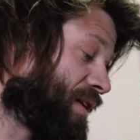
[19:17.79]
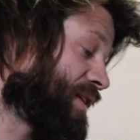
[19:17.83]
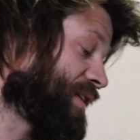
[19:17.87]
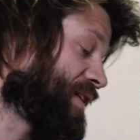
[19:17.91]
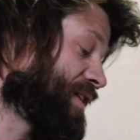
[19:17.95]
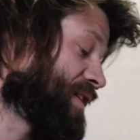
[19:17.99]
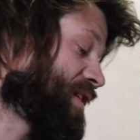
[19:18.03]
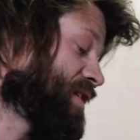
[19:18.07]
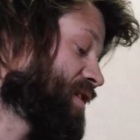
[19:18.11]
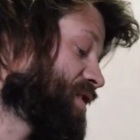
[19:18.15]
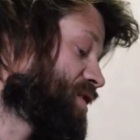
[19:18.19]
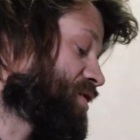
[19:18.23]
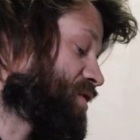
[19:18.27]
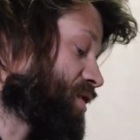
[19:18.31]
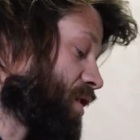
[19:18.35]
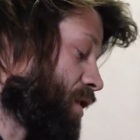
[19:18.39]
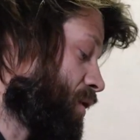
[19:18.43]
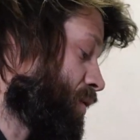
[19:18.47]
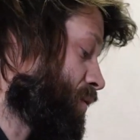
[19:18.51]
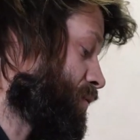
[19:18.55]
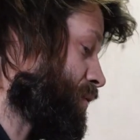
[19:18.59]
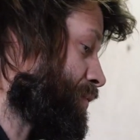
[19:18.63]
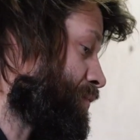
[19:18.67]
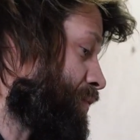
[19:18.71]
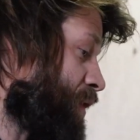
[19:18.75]

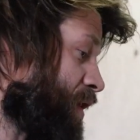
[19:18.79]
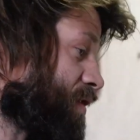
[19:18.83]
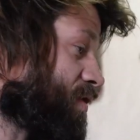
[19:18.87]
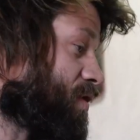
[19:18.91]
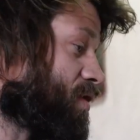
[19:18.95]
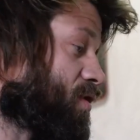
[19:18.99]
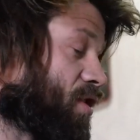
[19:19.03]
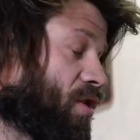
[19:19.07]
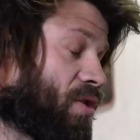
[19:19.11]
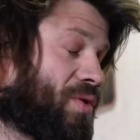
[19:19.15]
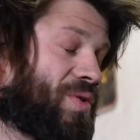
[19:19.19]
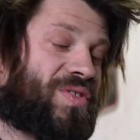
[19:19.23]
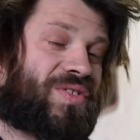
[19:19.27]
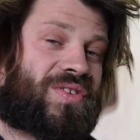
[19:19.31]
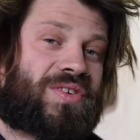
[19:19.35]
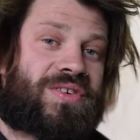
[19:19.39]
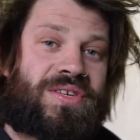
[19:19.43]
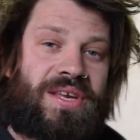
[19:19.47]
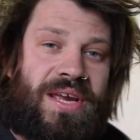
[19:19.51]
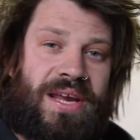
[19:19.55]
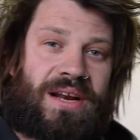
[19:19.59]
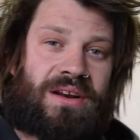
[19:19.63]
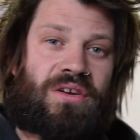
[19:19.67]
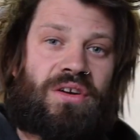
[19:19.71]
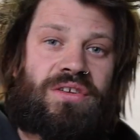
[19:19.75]
So the thing to do is to
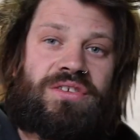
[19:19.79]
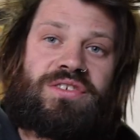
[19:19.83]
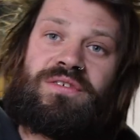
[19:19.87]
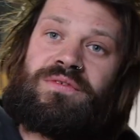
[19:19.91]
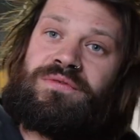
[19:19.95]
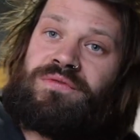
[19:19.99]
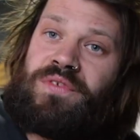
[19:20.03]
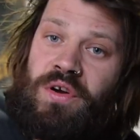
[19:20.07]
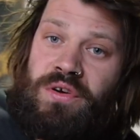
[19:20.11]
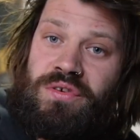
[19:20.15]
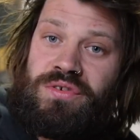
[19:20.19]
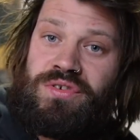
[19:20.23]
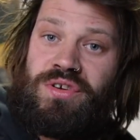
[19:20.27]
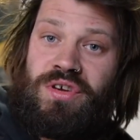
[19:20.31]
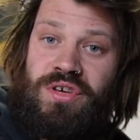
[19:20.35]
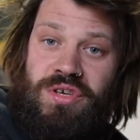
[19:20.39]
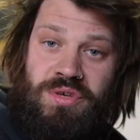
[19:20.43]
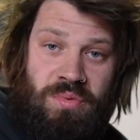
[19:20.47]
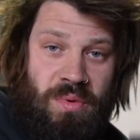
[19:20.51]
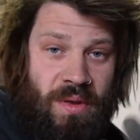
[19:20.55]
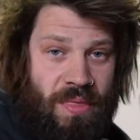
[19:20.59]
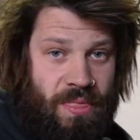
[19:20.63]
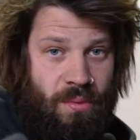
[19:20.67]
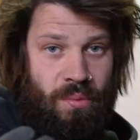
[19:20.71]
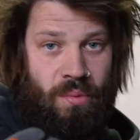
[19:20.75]
take lots of
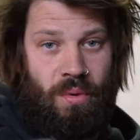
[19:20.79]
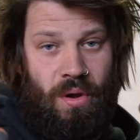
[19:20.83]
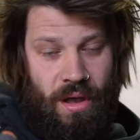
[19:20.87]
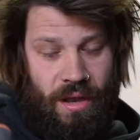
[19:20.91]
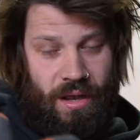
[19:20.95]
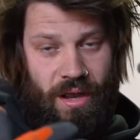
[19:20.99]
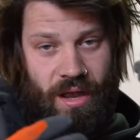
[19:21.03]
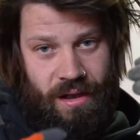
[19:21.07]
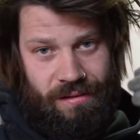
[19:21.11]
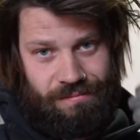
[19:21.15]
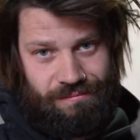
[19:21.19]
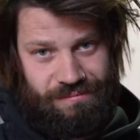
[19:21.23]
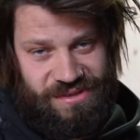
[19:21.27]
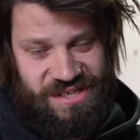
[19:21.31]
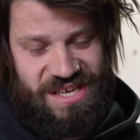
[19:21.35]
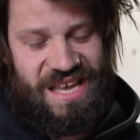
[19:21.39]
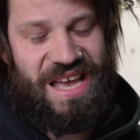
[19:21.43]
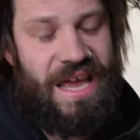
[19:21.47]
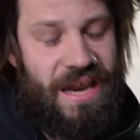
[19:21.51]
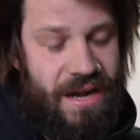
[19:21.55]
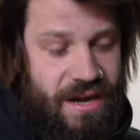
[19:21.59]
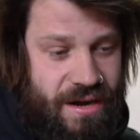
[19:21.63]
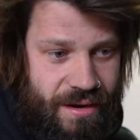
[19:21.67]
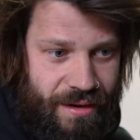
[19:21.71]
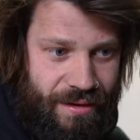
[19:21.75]
photos when the work comes
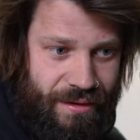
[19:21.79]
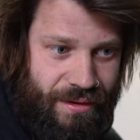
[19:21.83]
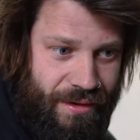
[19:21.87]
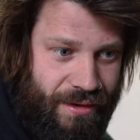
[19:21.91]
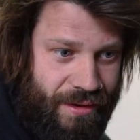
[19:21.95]
in